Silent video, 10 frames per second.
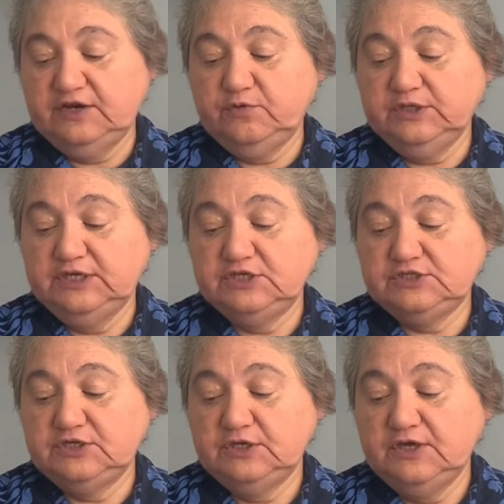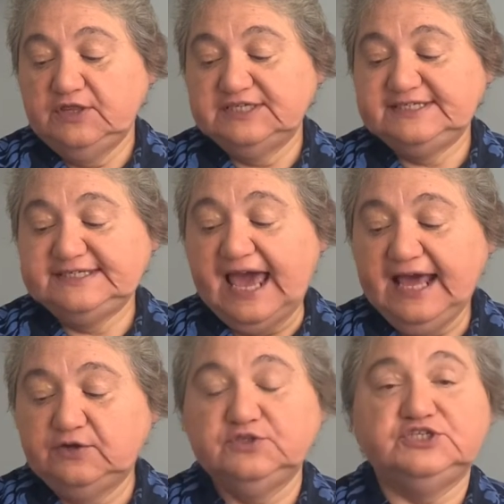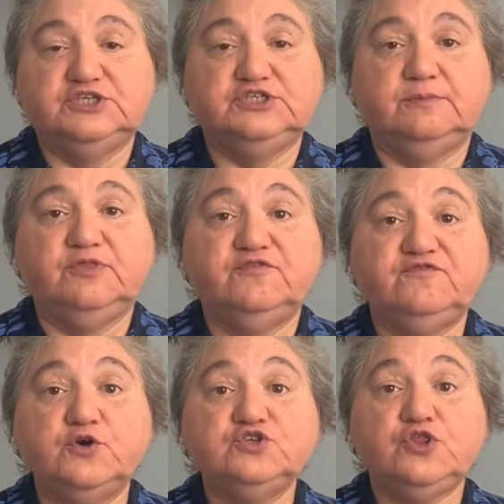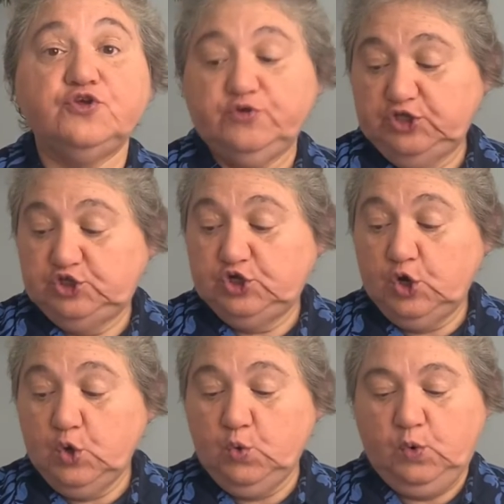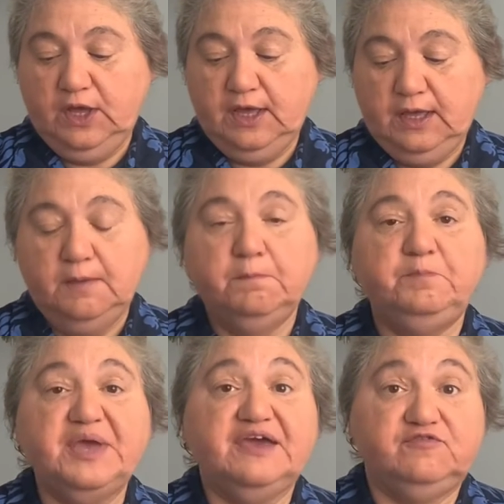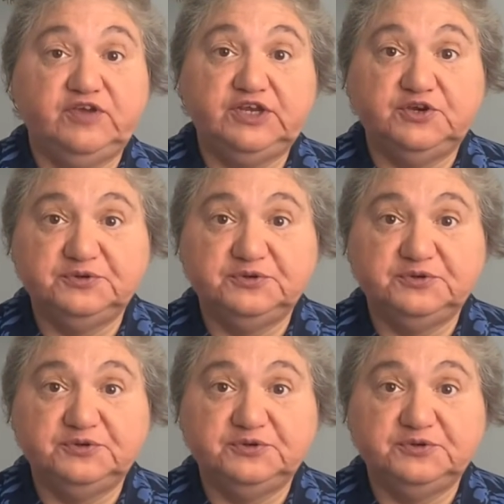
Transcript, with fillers: released the Saturn system, the first 32 bit video